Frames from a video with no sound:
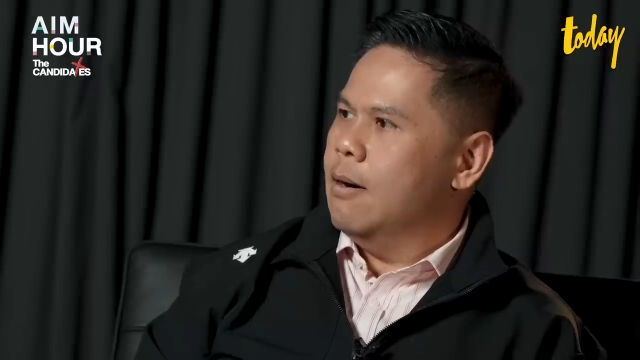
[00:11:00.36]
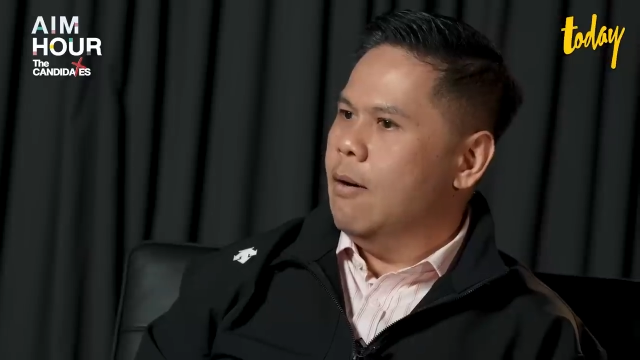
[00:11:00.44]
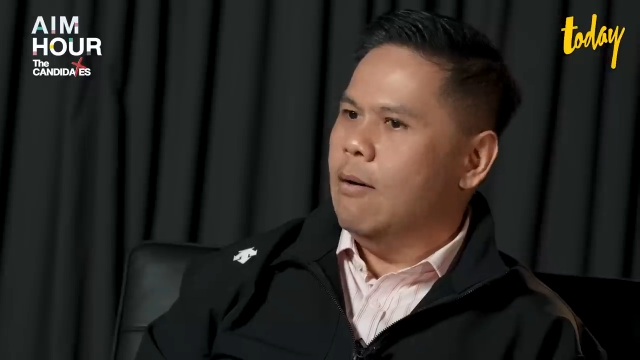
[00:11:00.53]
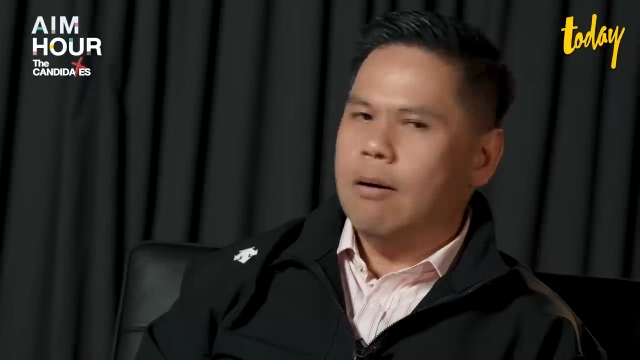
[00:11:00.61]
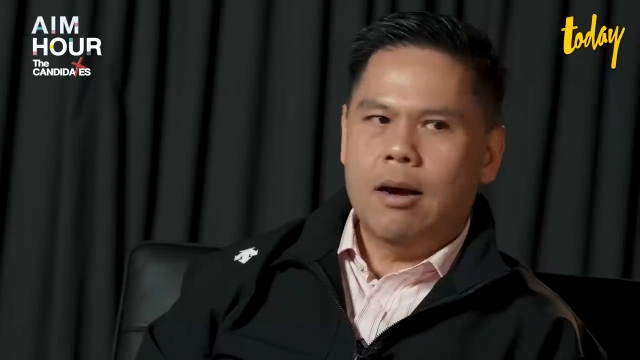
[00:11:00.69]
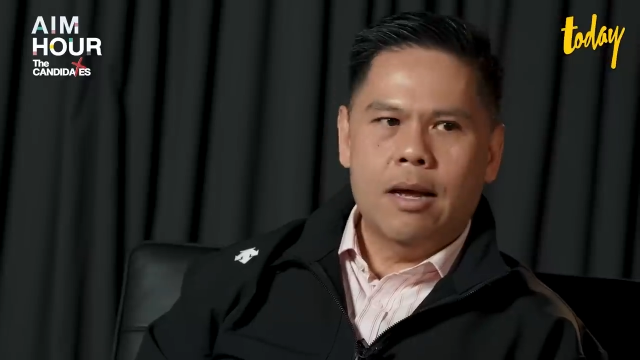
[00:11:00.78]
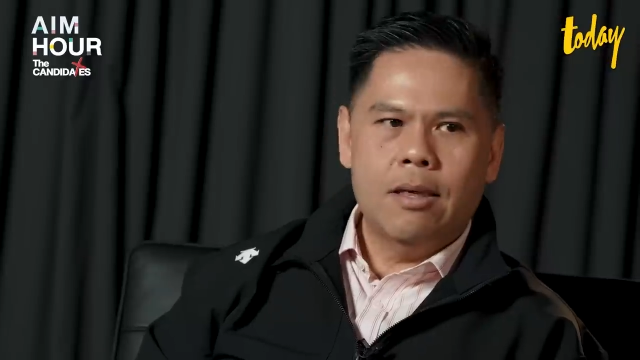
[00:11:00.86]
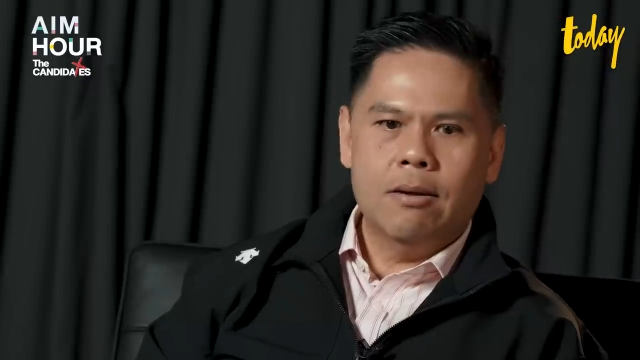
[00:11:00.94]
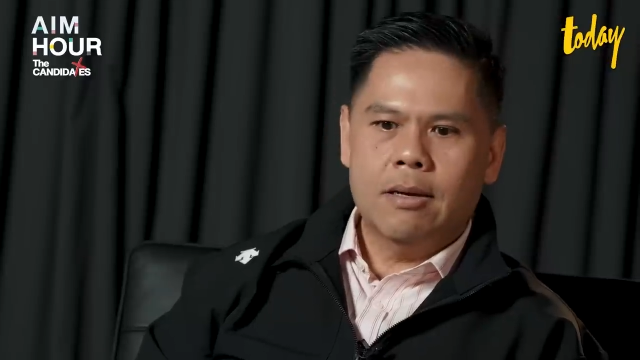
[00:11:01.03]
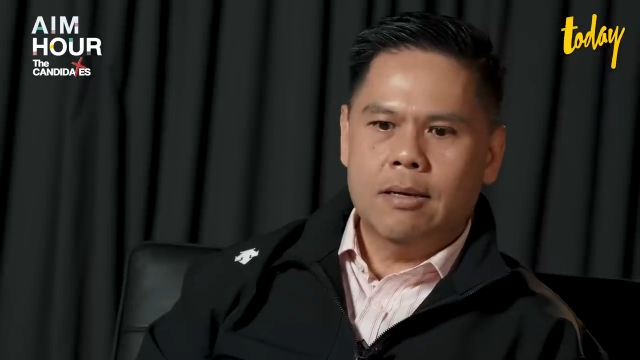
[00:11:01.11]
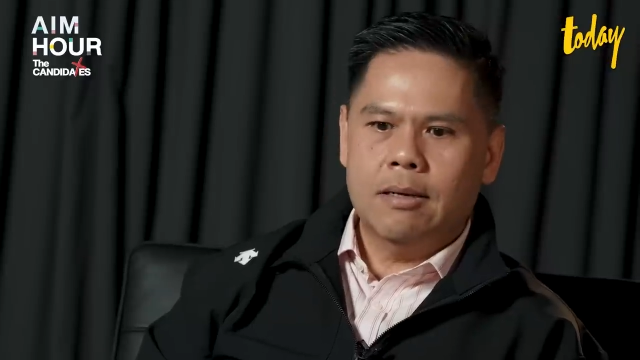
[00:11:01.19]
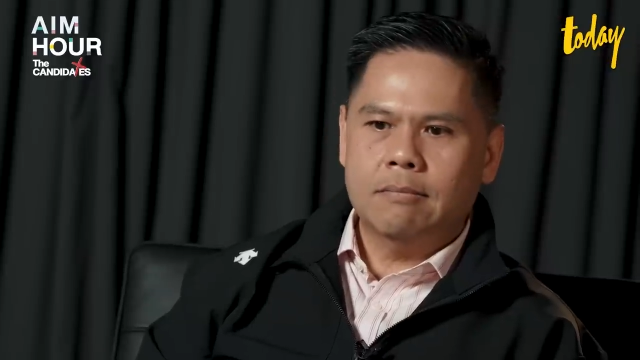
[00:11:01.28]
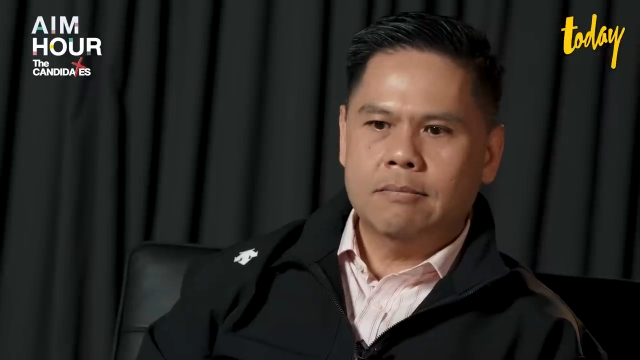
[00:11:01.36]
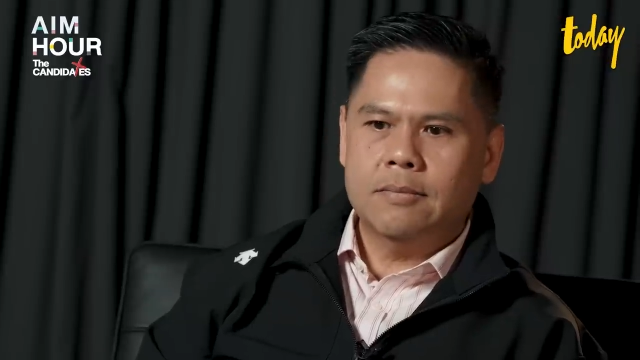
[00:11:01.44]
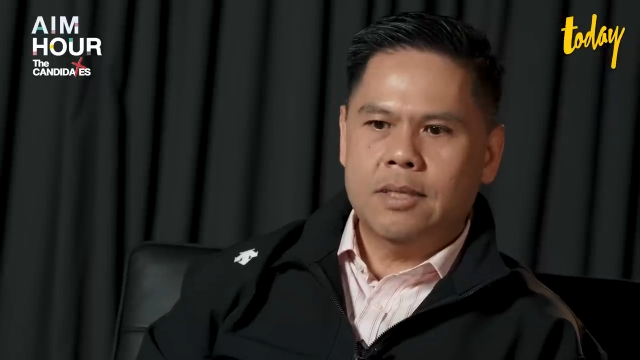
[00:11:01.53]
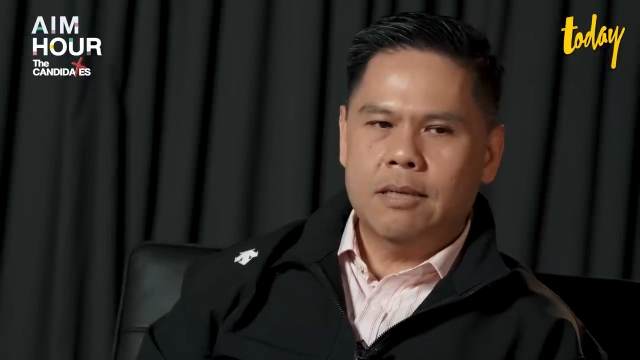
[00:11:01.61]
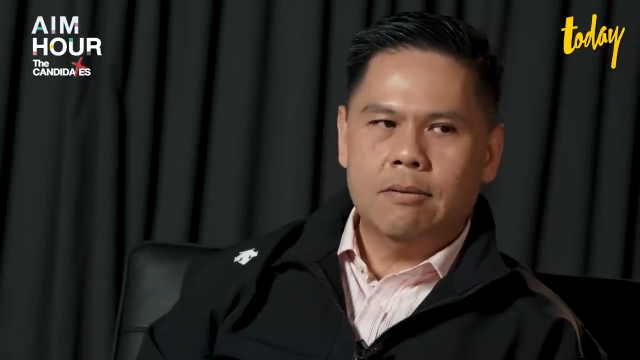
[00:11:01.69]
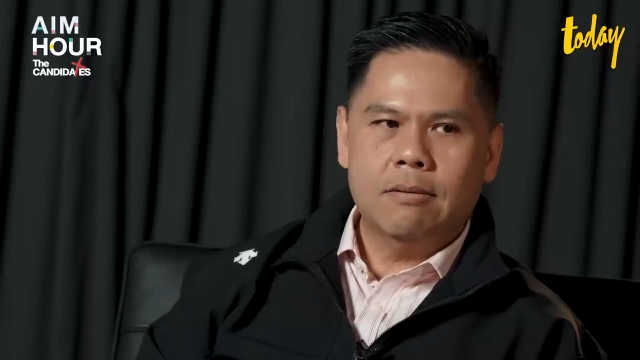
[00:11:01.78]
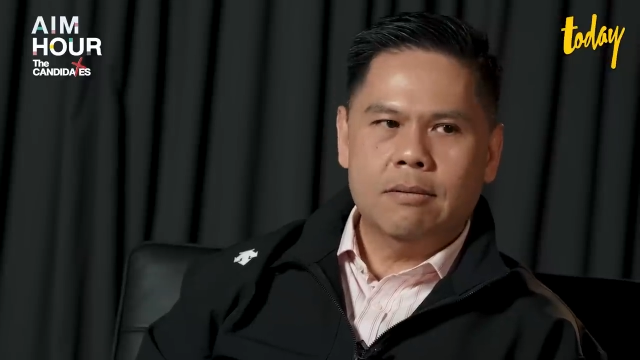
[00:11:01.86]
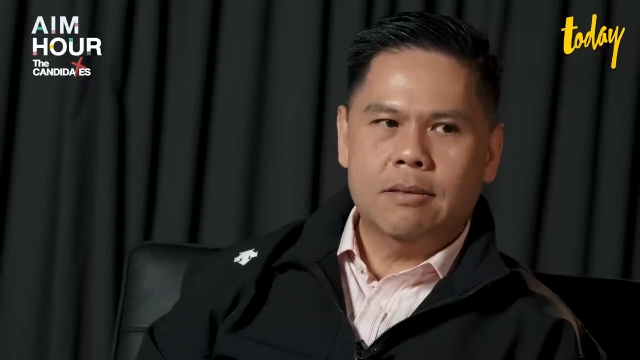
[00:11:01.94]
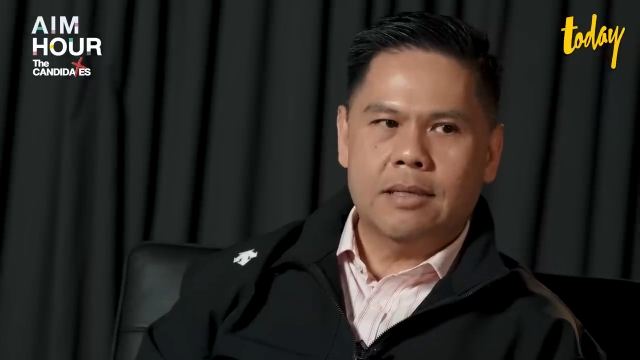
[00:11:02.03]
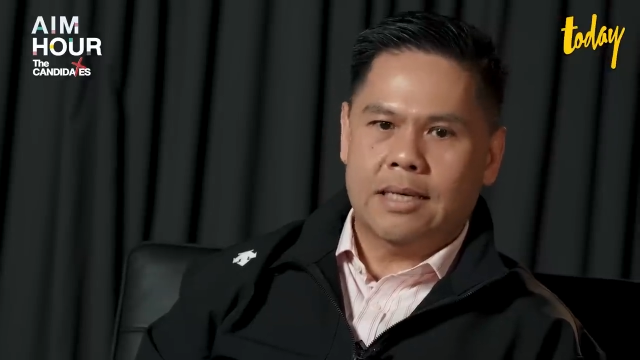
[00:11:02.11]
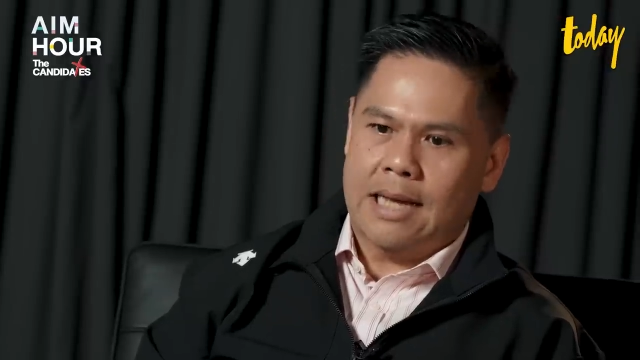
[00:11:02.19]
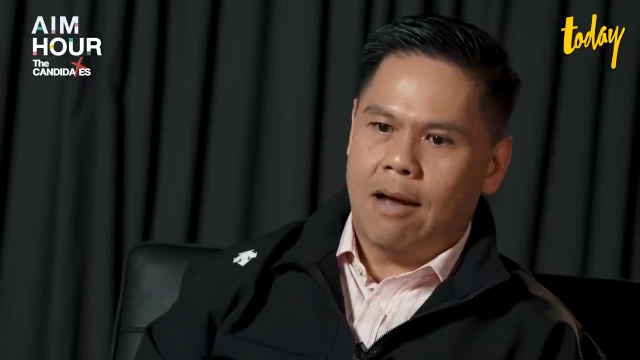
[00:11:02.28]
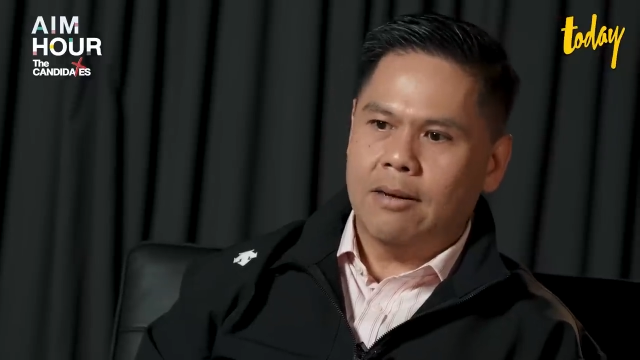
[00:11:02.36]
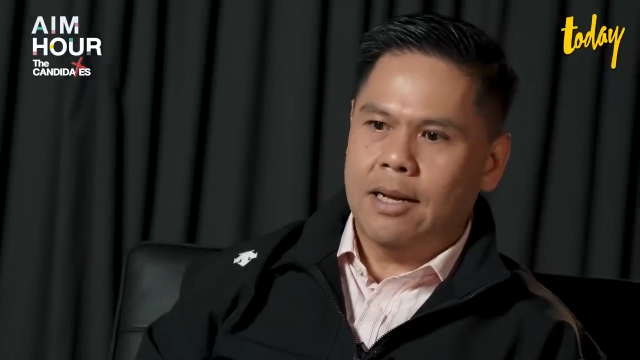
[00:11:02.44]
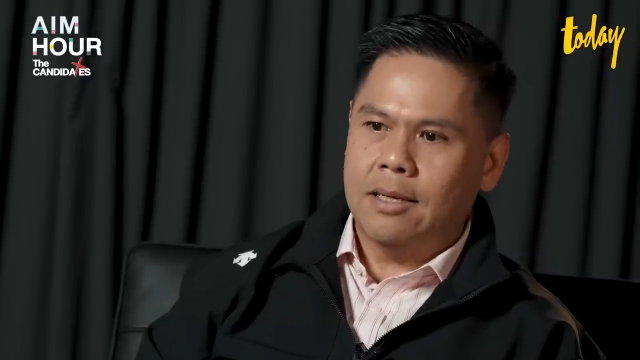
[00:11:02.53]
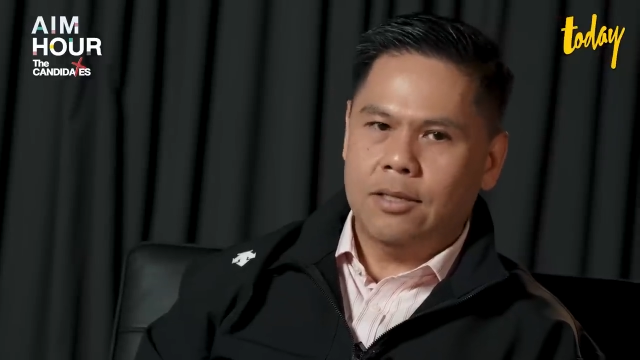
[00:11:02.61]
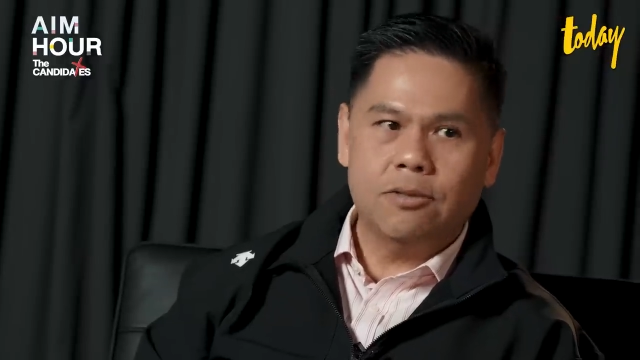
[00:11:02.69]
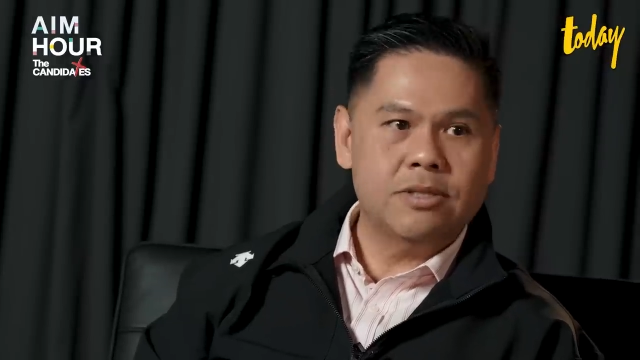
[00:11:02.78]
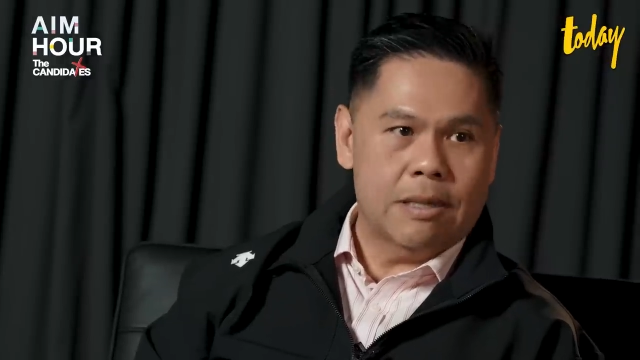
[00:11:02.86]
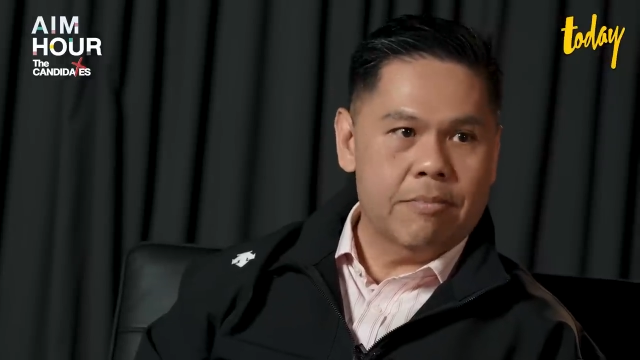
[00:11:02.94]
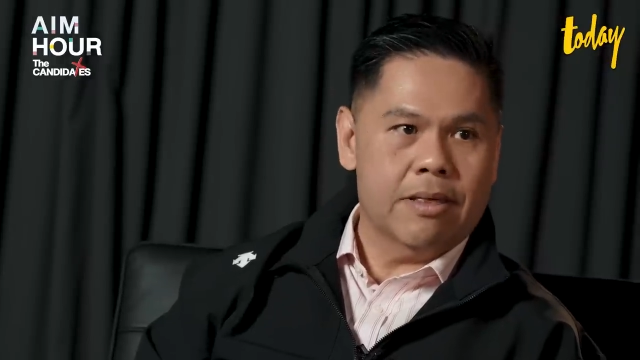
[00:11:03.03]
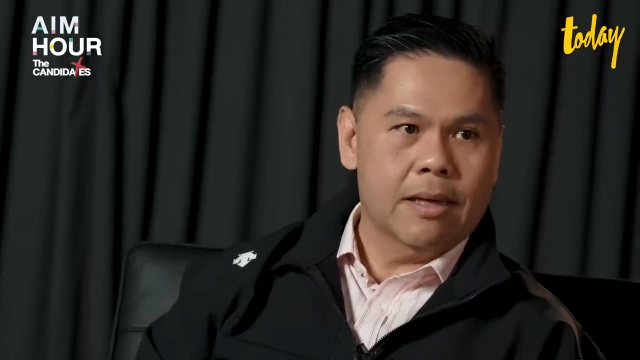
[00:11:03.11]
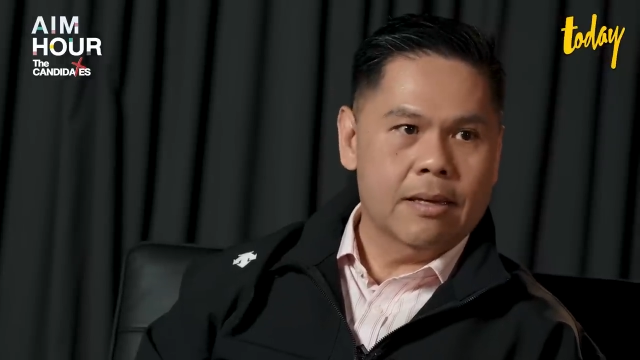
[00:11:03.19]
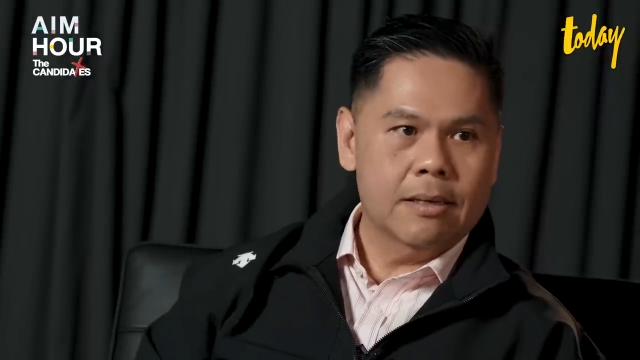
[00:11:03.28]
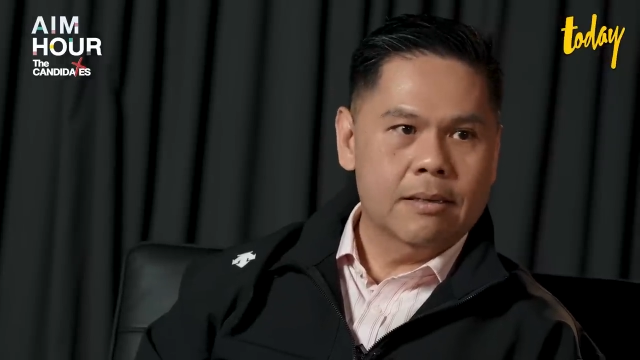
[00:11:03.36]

Or are you going to, you know, get out and do something?